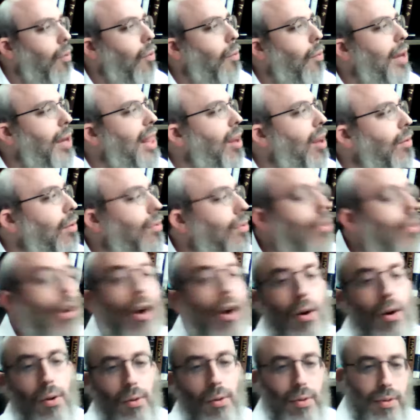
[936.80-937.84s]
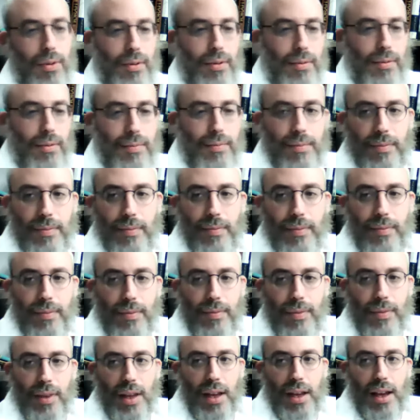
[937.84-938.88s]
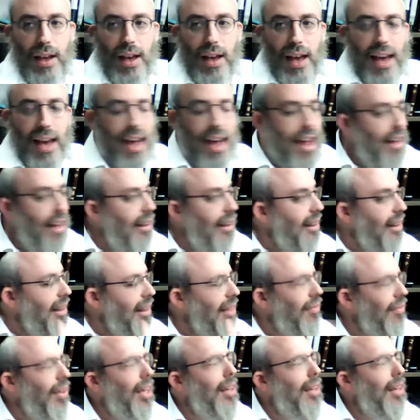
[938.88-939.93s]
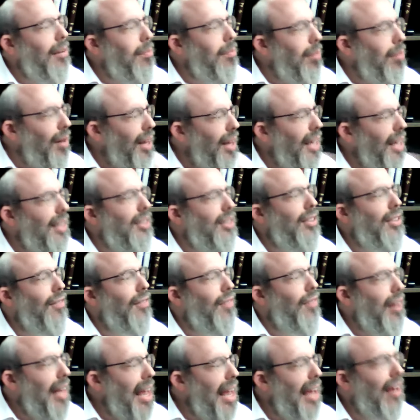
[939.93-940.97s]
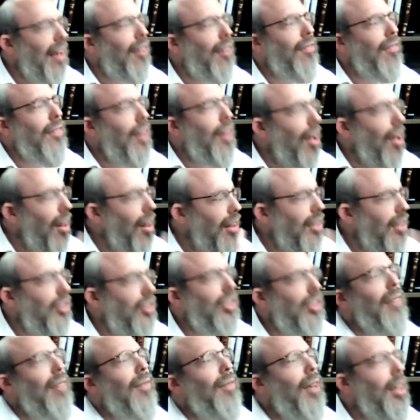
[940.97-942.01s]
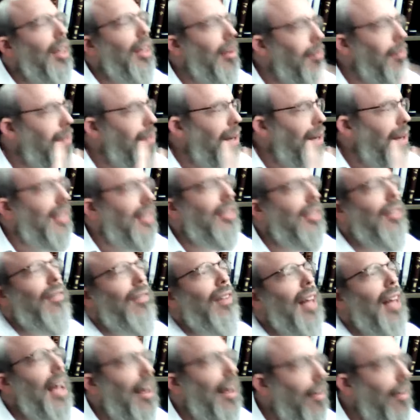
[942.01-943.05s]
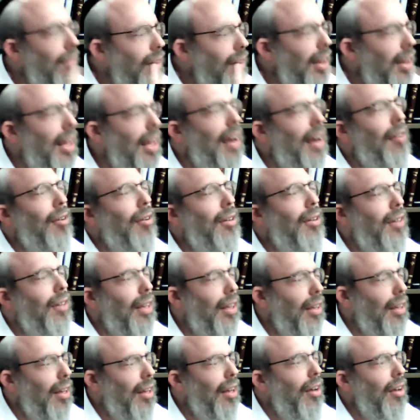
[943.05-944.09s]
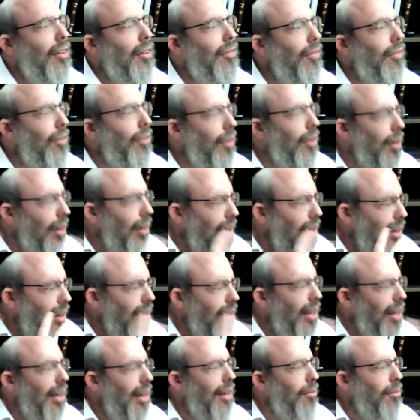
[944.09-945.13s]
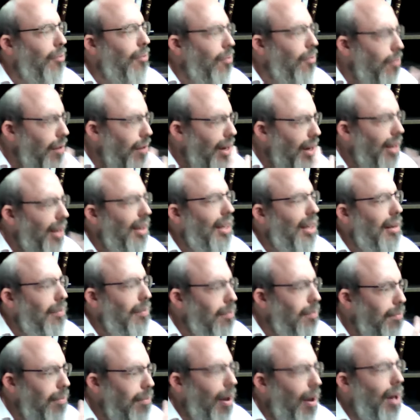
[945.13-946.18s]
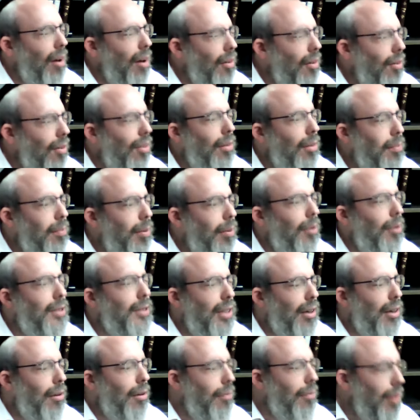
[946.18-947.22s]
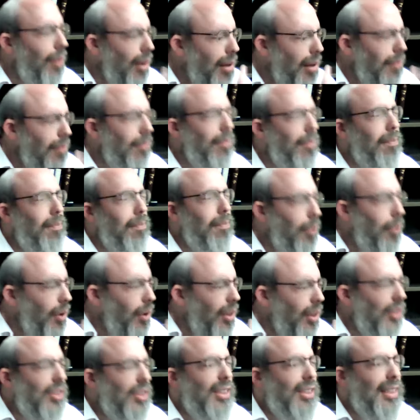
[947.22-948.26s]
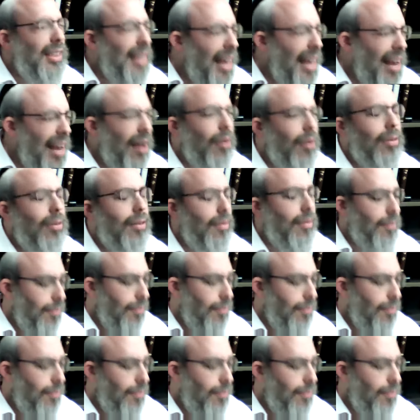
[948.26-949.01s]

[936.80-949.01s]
We don't know. And living in a place of lack of knowledge, living in a place of lack of clarity can really boggle the person, can really put us down.